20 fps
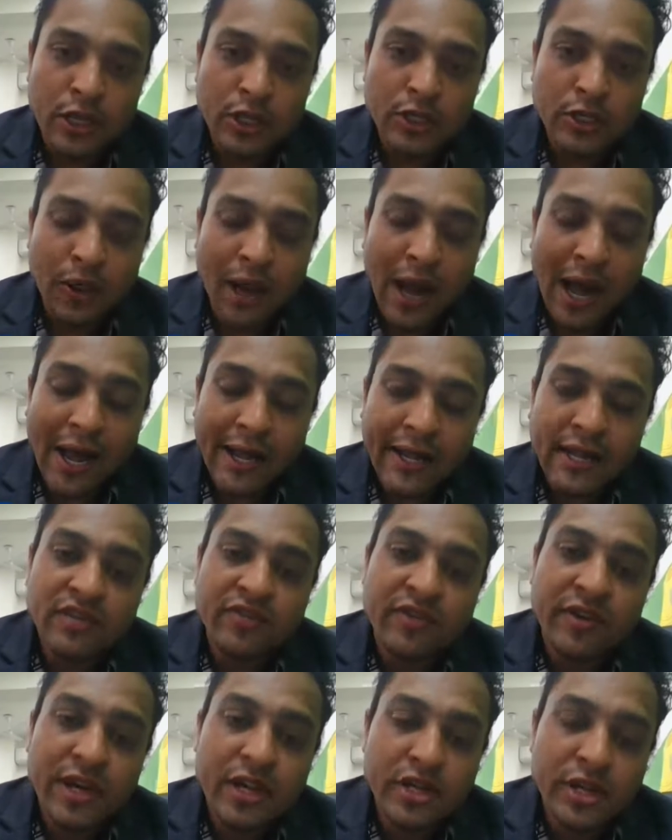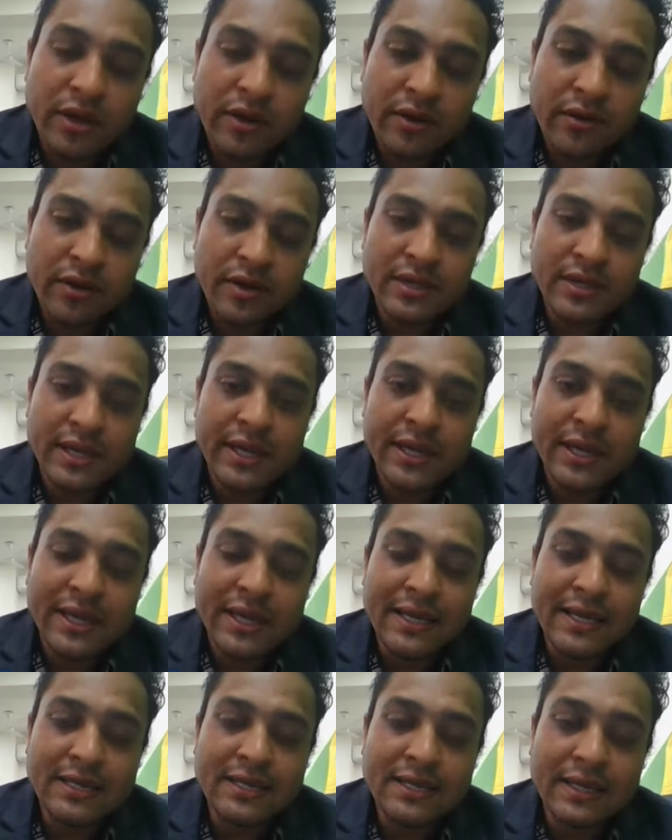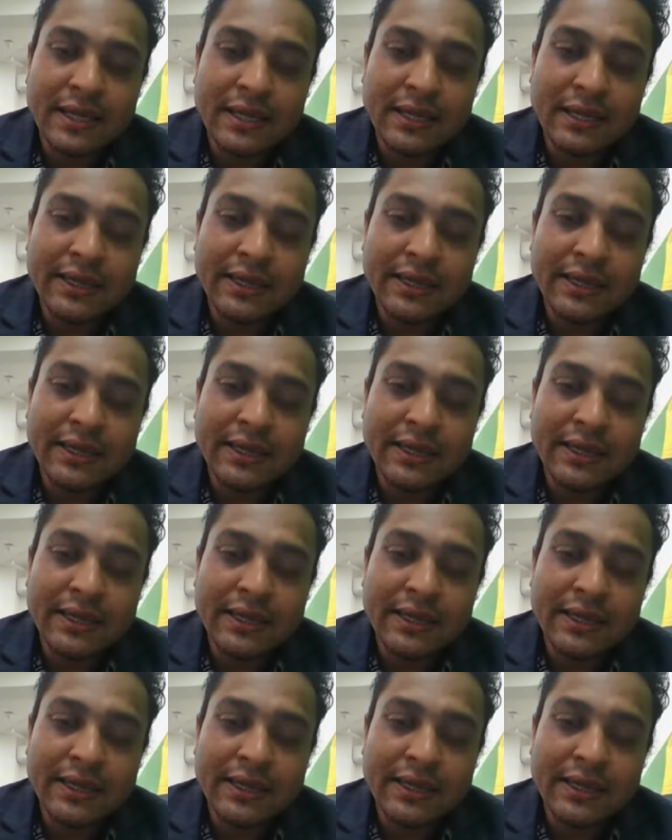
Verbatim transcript: so highest financial literacy is